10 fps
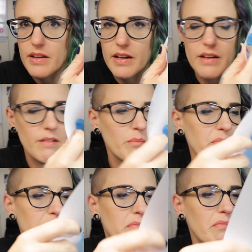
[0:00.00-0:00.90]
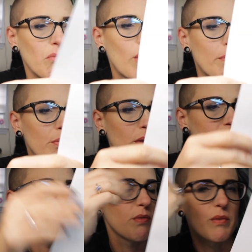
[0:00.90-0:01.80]
like rip
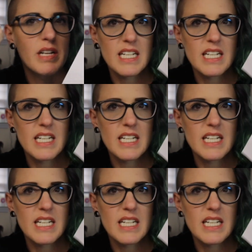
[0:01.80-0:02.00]
right through it.